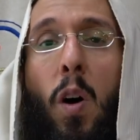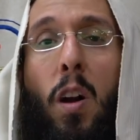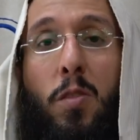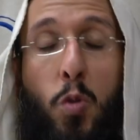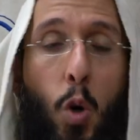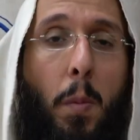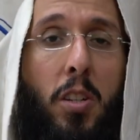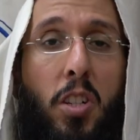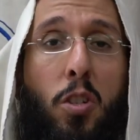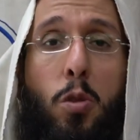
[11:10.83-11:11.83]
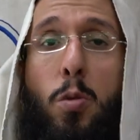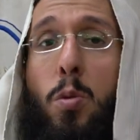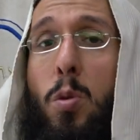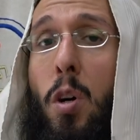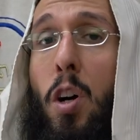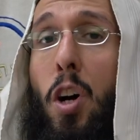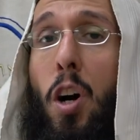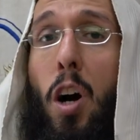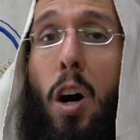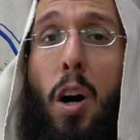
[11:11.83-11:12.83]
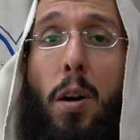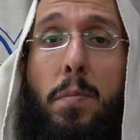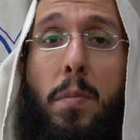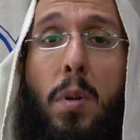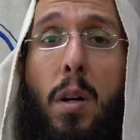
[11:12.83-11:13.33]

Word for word: are so much into uh,